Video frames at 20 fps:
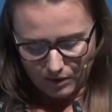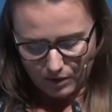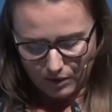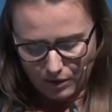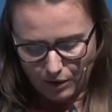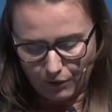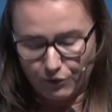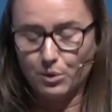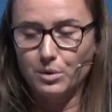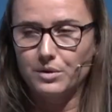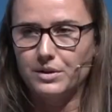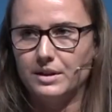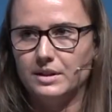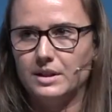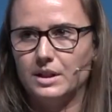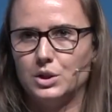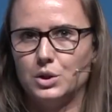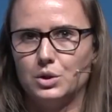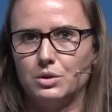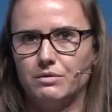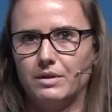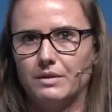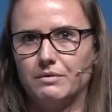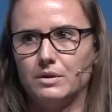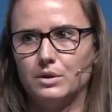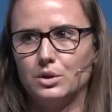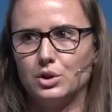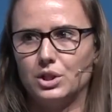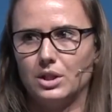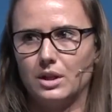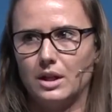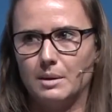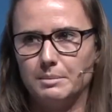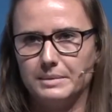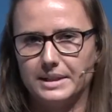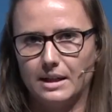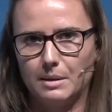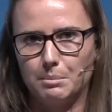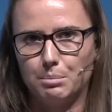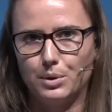the fourth industrial revolution comes
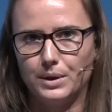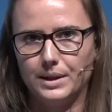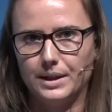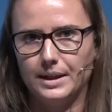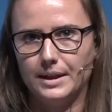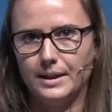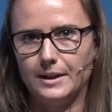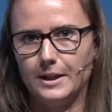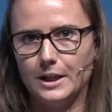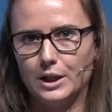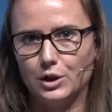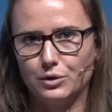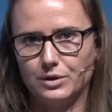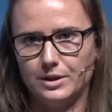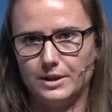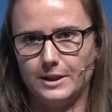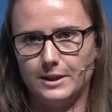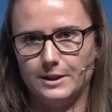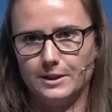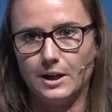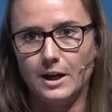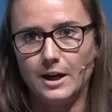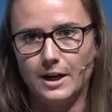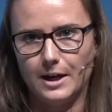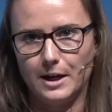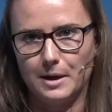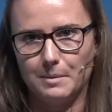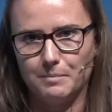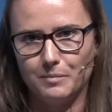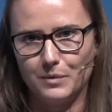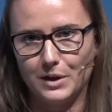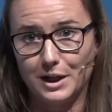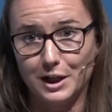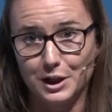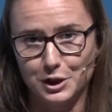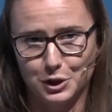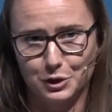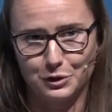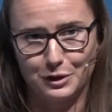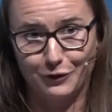at a pretty interesting time in
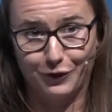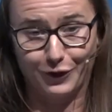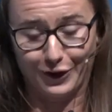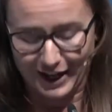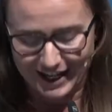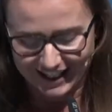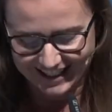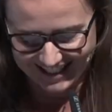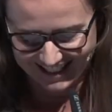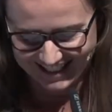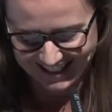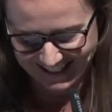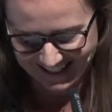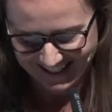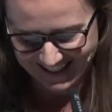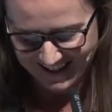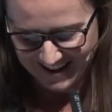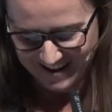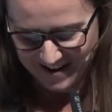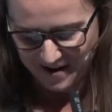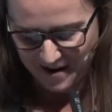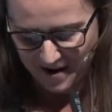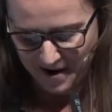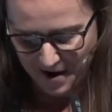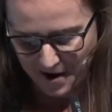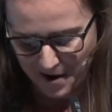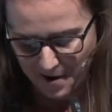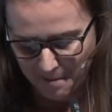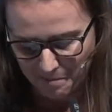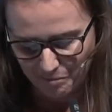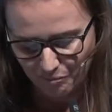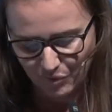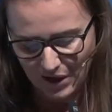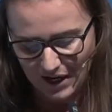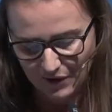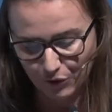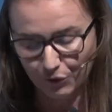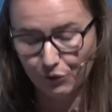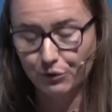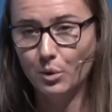history for us.
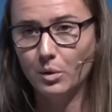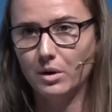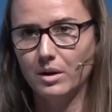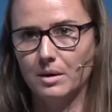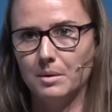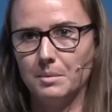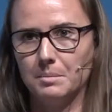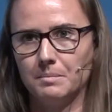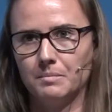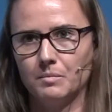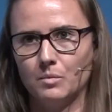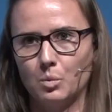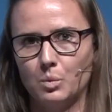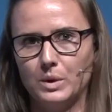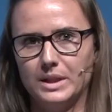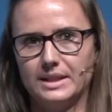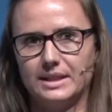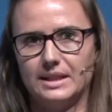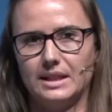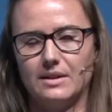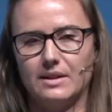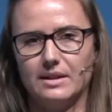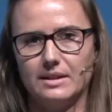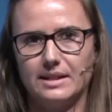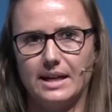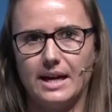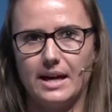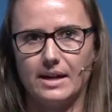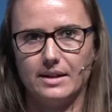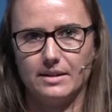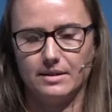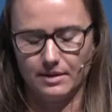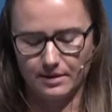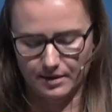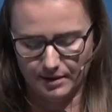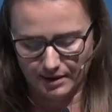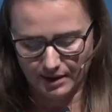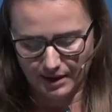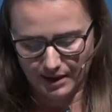At the Forum, we see this has